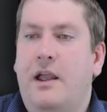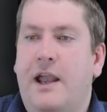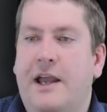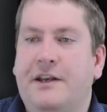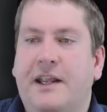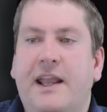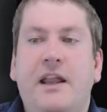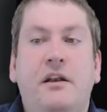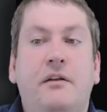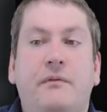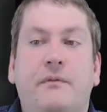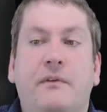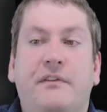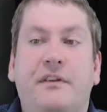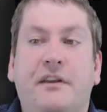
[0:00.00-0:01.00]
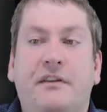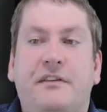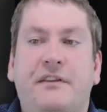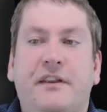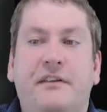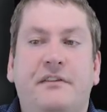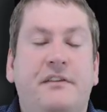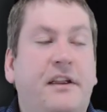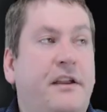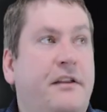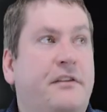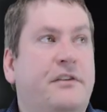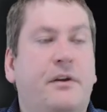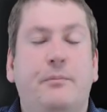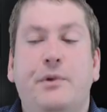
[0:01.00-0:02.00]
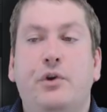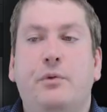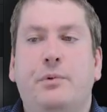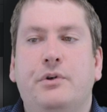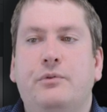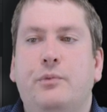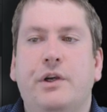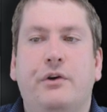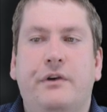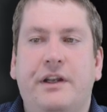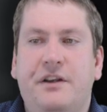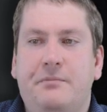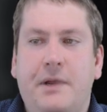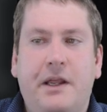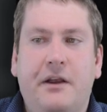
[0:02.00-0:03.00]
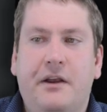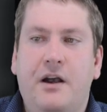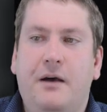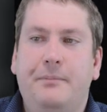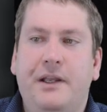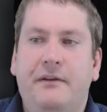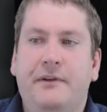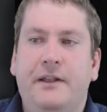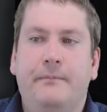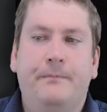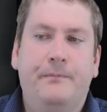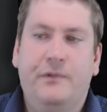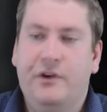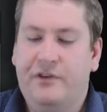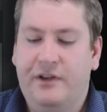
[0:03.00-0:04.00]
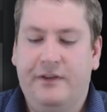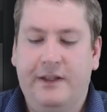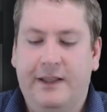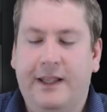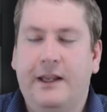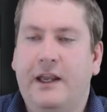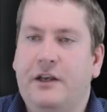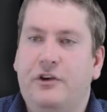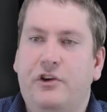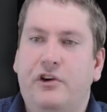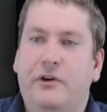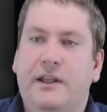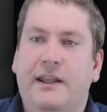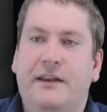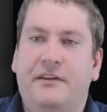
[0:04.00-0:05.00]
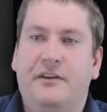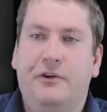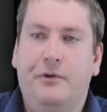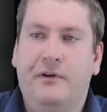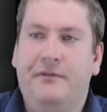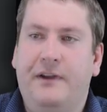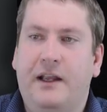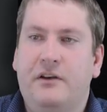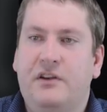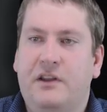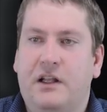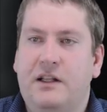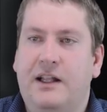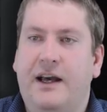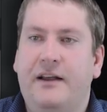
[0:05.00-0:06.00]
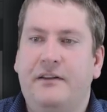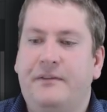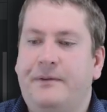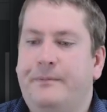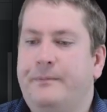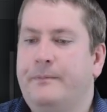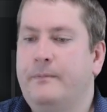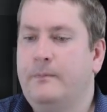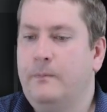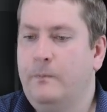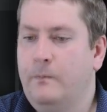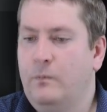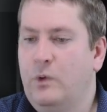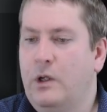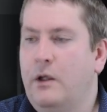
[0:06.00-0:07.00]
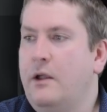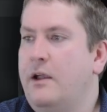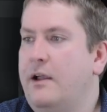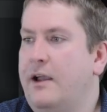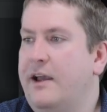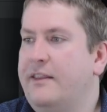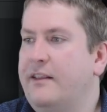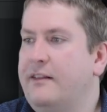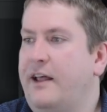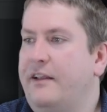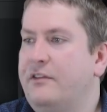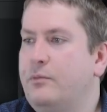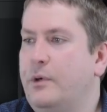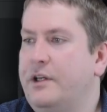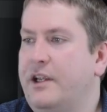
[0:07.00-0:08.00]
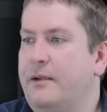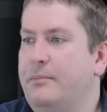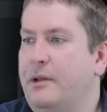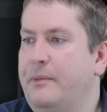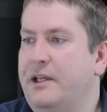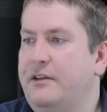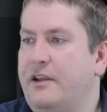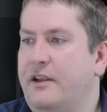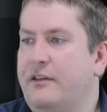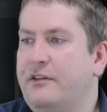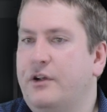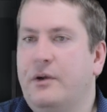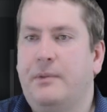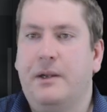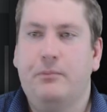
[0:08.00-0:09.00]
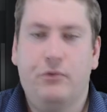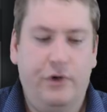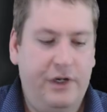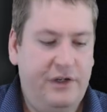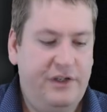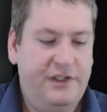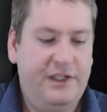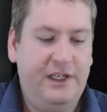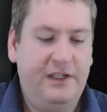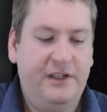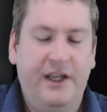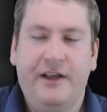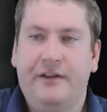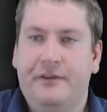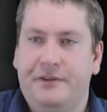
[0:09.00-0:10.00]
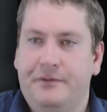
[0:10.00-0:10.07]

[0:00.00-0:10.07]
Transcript: And again, since this is immutable, we don't need to make a copy of it. There's nothing they can do to it that's going to affect the class. And the last one to implement is going to be print details.